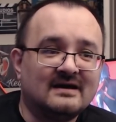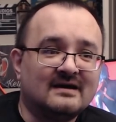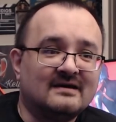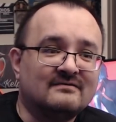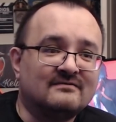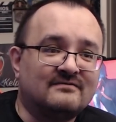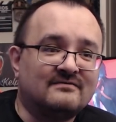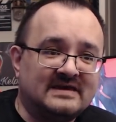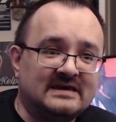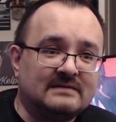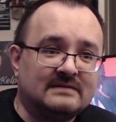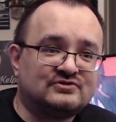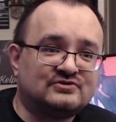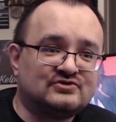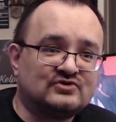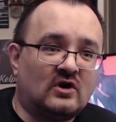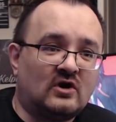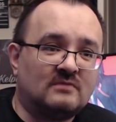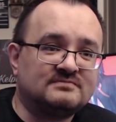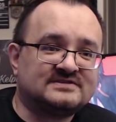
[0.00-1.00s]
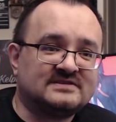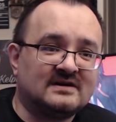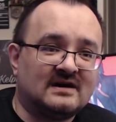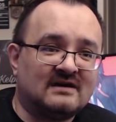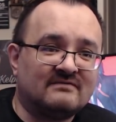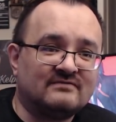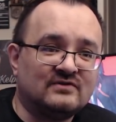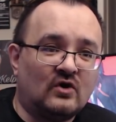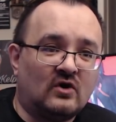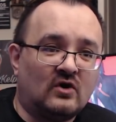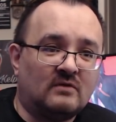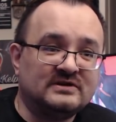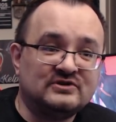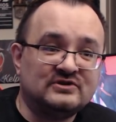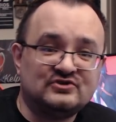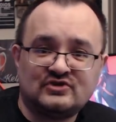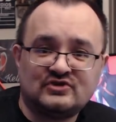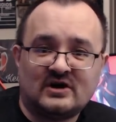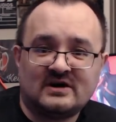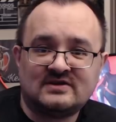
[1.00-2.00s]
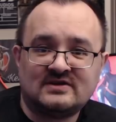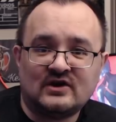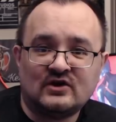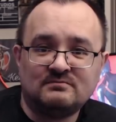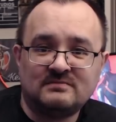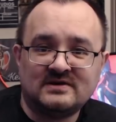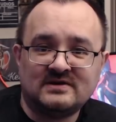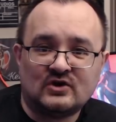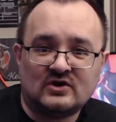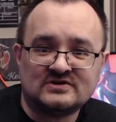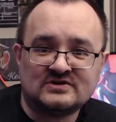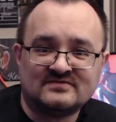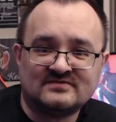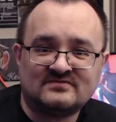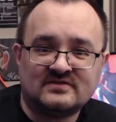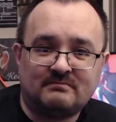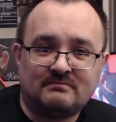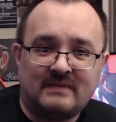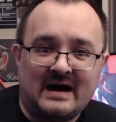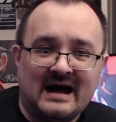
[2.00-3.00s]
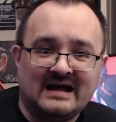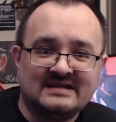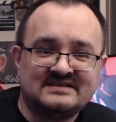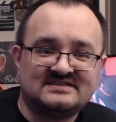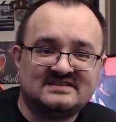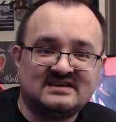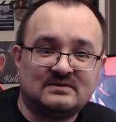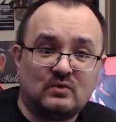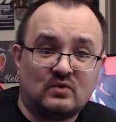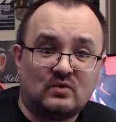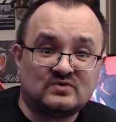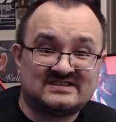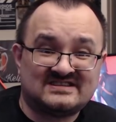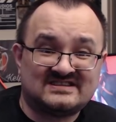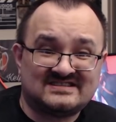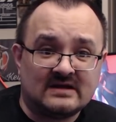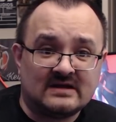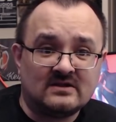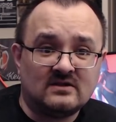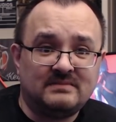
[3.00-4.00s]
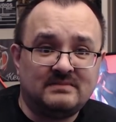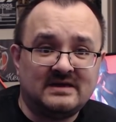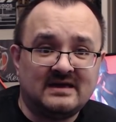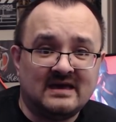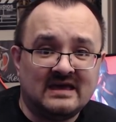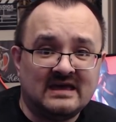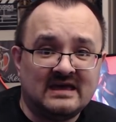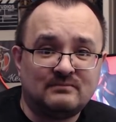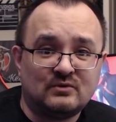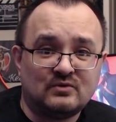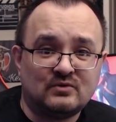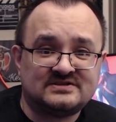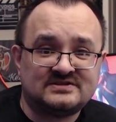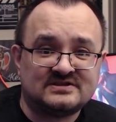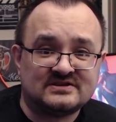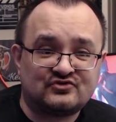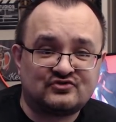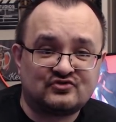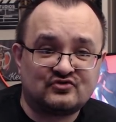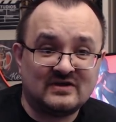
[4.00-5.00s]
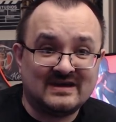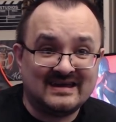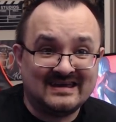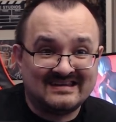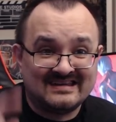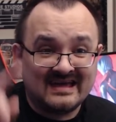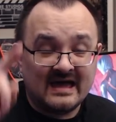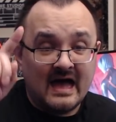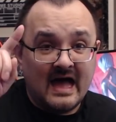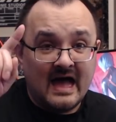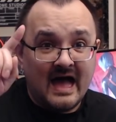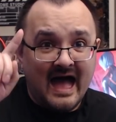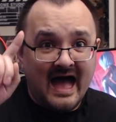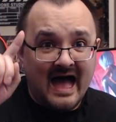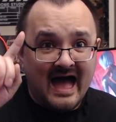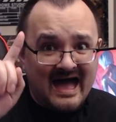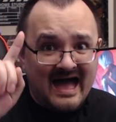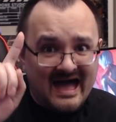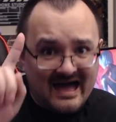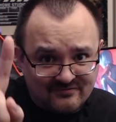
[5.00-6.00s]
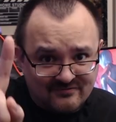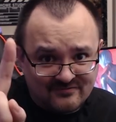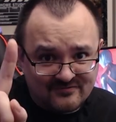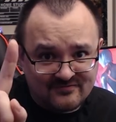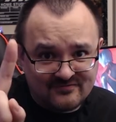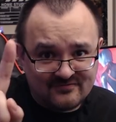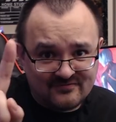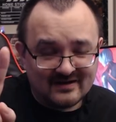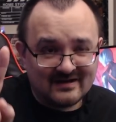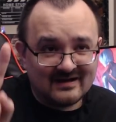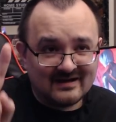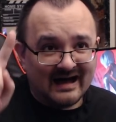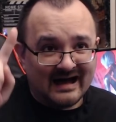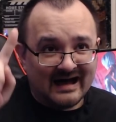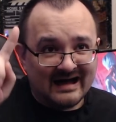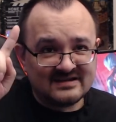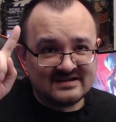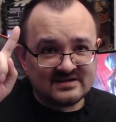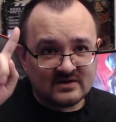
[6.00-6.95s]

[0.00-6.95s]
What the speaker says: Vape shops that have not been shut down because of the bans, they will still be able to trade if and